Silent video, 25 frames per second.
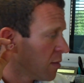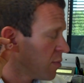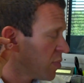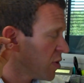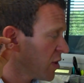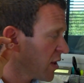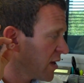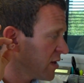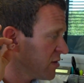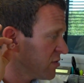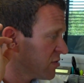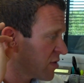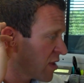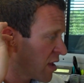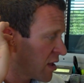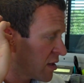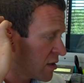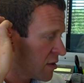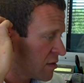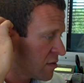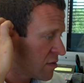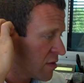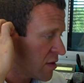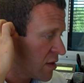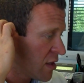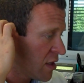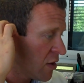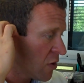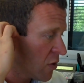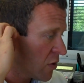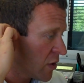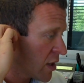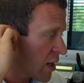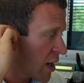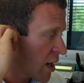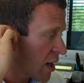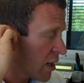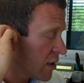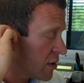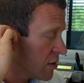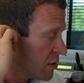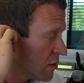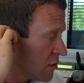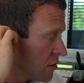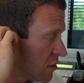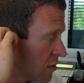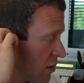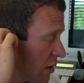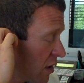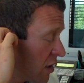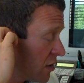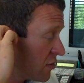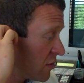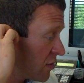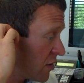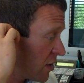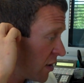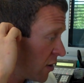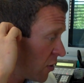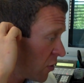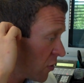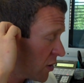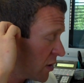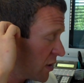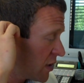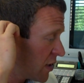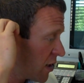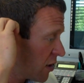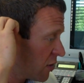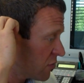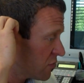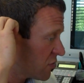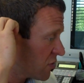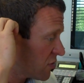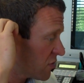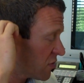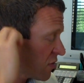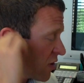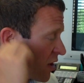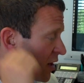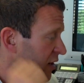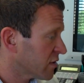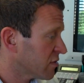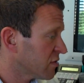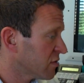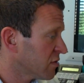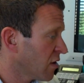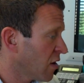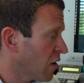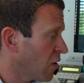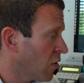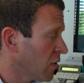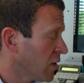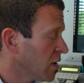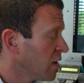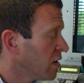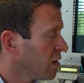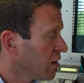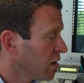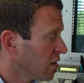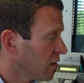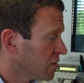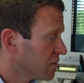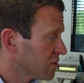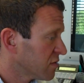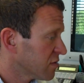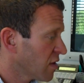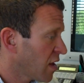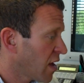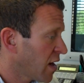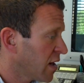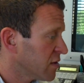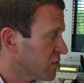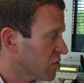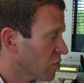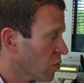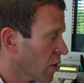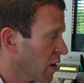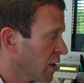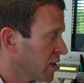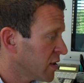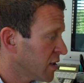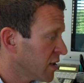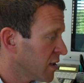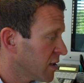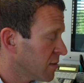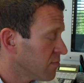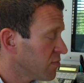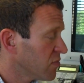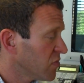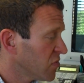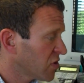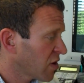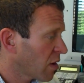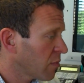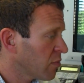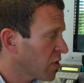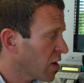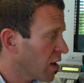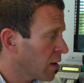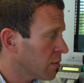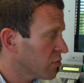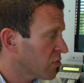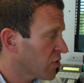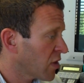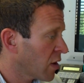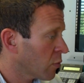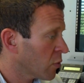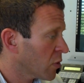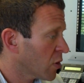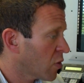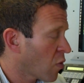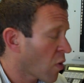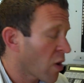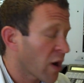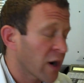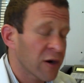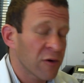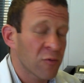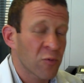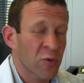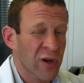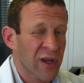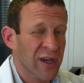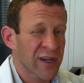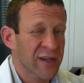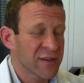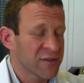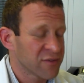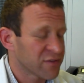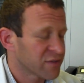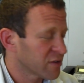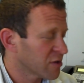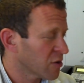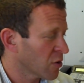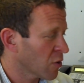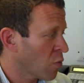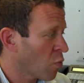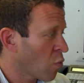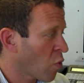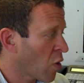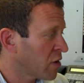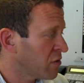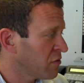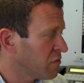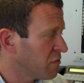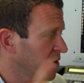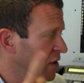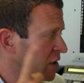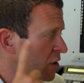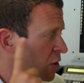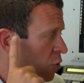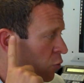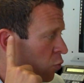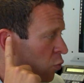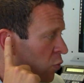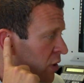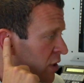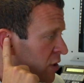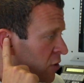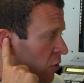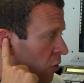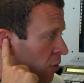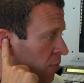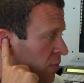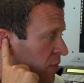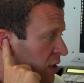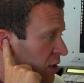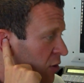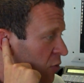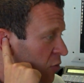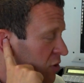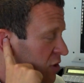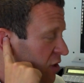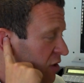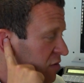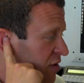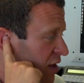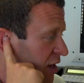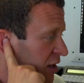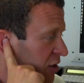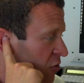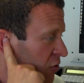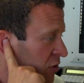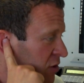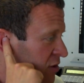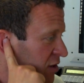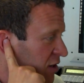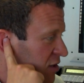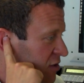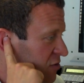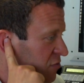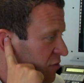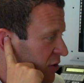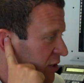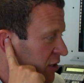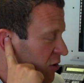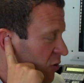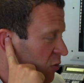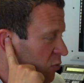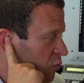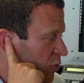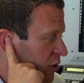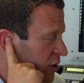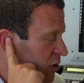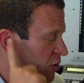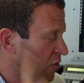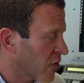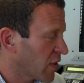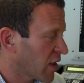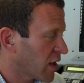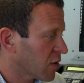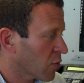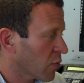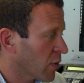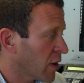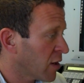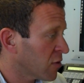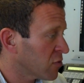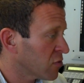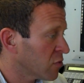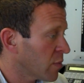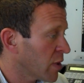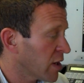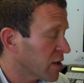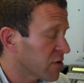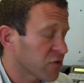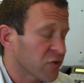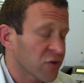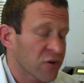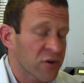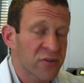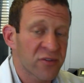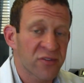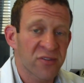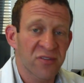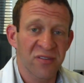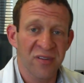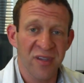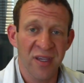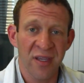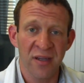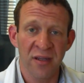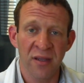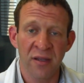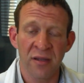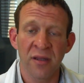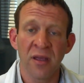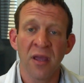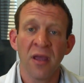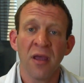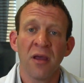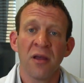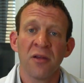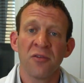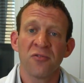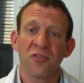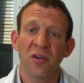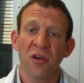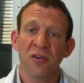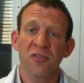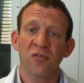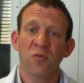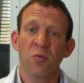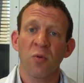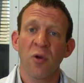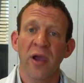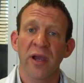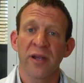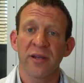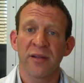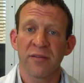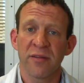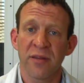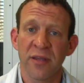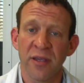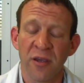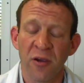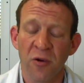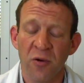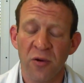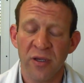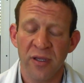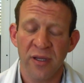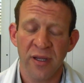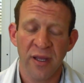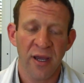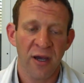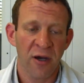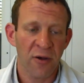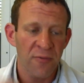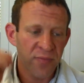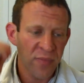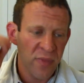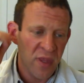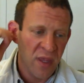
Place that into the hearing aid, into the ear canal, just like so. Slides right in. Sometimes they require what I consider a one-finger wiggle. I'm going to take your index finger and wiggle that around to make sure it's seated just right in the ear canal.